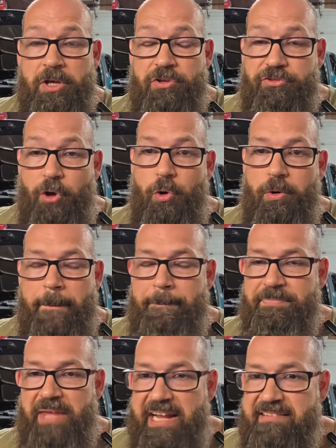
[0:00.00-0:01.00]
So
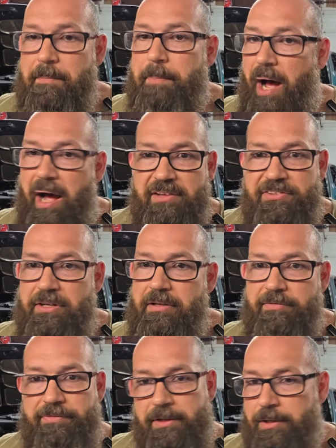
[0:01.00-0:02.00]
it's a
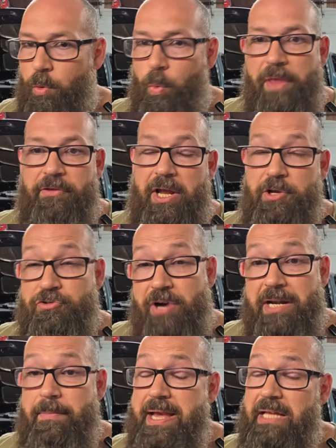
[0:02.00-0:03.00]
positive whether or not you're
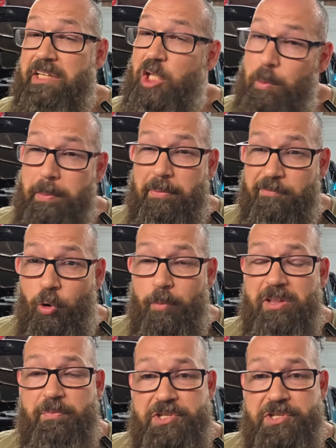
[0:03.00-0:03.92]
trying to make a little bit of performance,